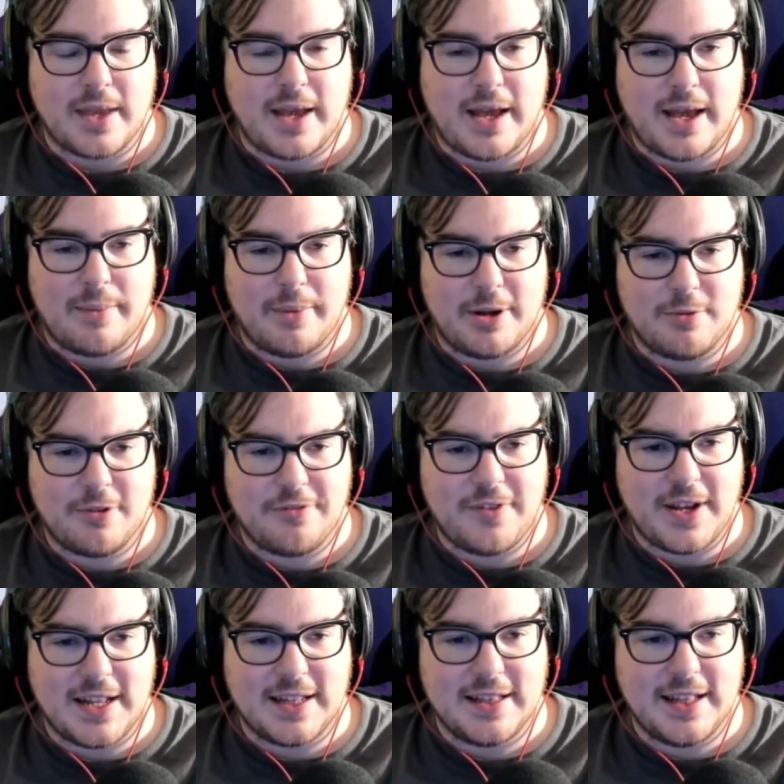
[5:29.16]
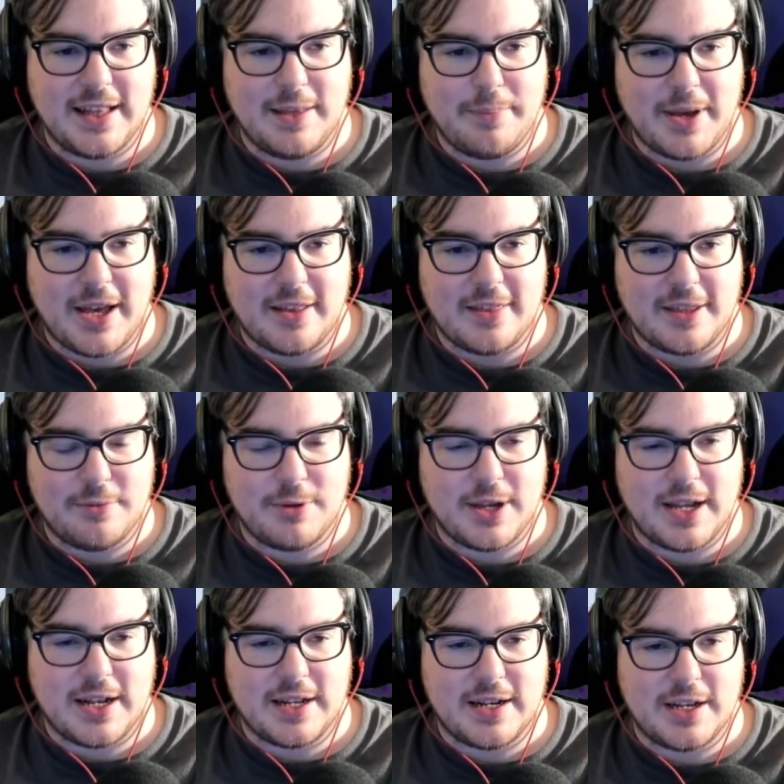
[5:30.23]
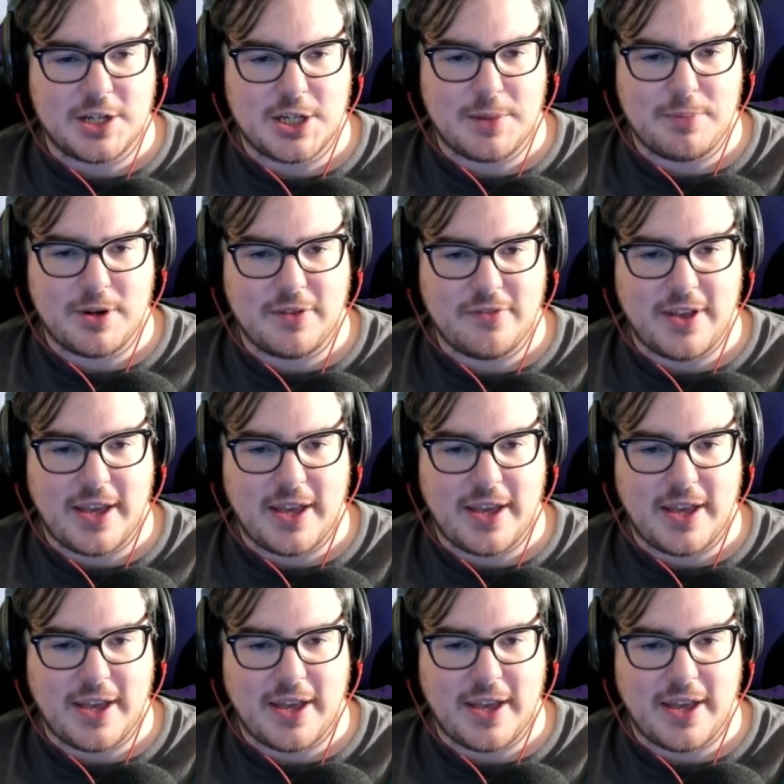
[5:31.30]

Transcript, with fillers: And we're fighting Lilybeth, and we're getting a Shepherd of